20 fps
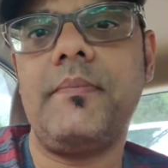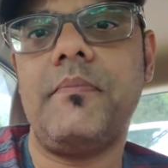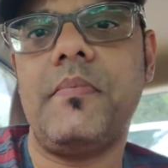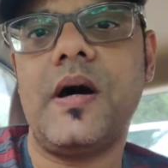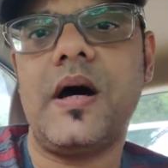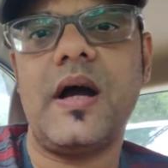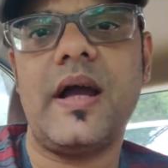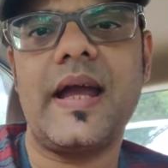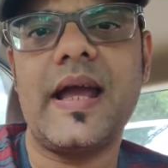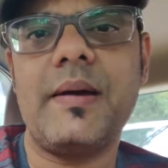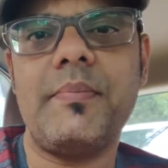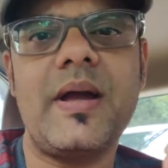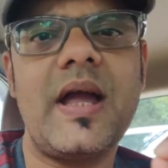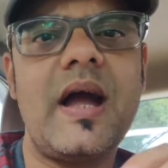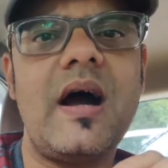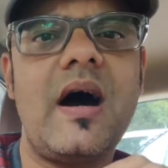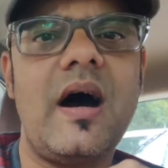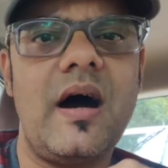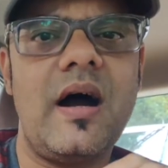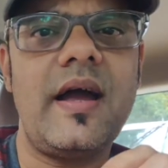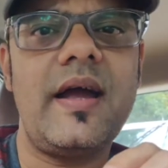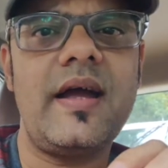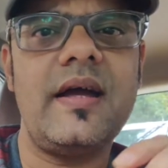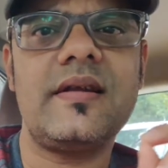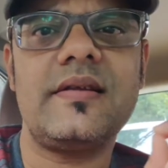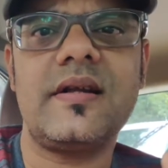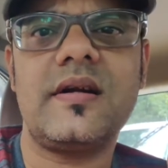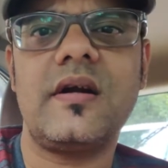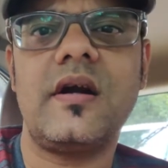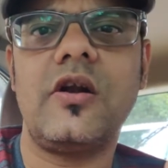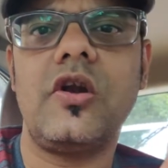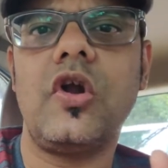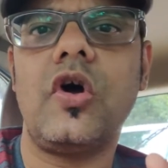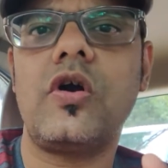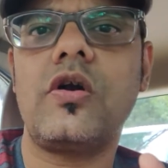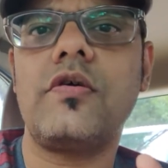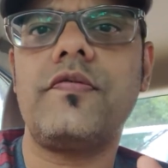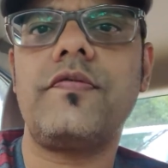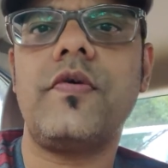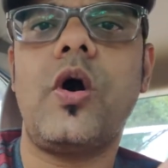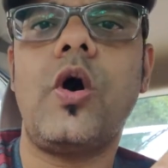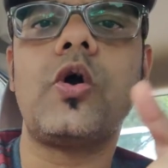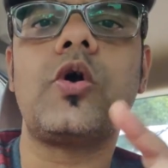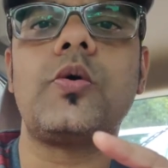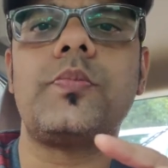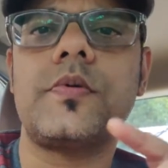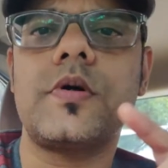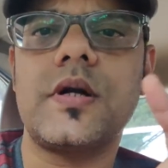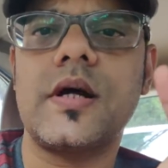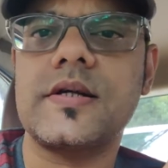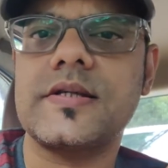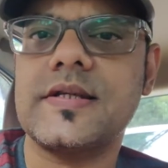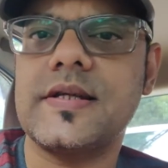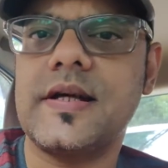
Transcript: Mai MAI. There are a lot of auto products